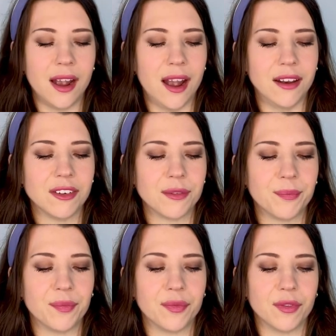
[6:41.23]
And
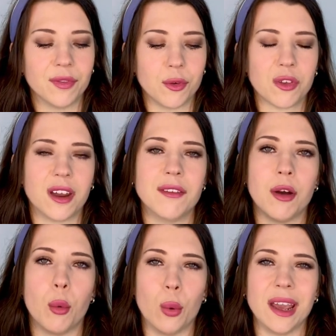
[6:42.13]
there's kind of
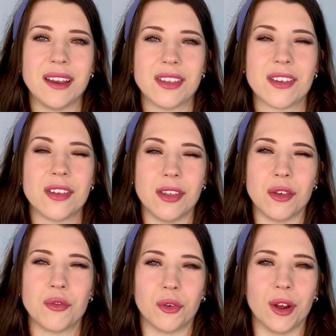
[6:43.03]
a weight to
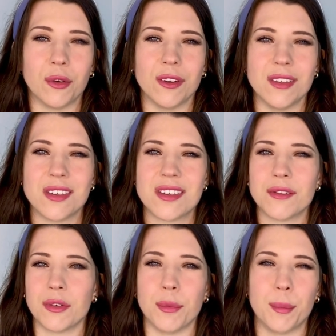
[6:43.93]
this fragrance
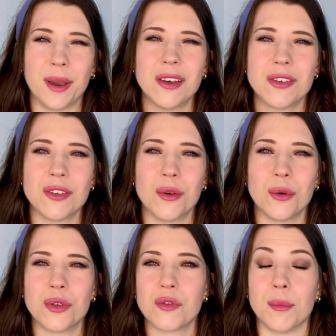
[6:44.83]
from the base
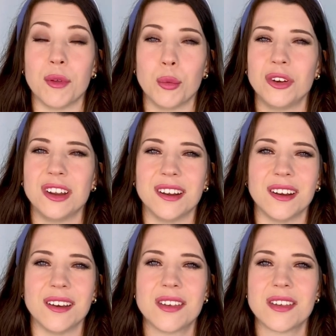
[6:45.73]
notes, from the
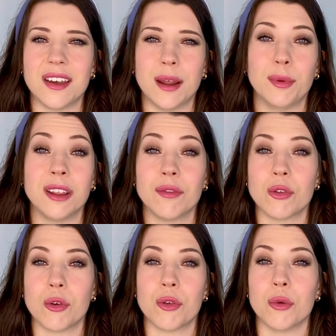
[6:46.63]
woodiness, and I believe
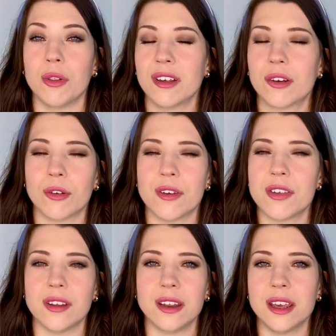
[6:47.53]
there's also
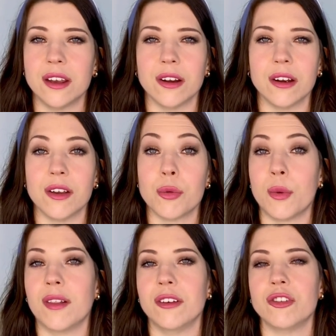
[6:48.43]
licorice in here, as
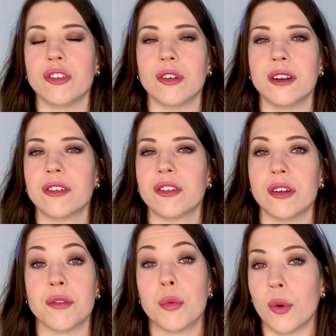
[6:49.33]
well as your addition
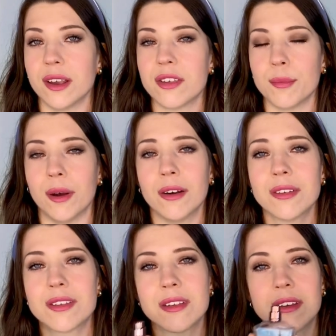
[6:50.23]
of white
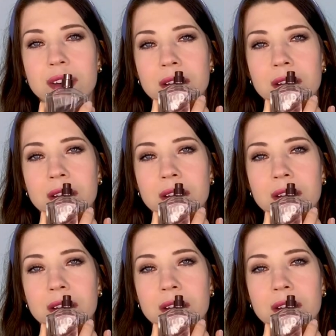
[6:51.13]
musk,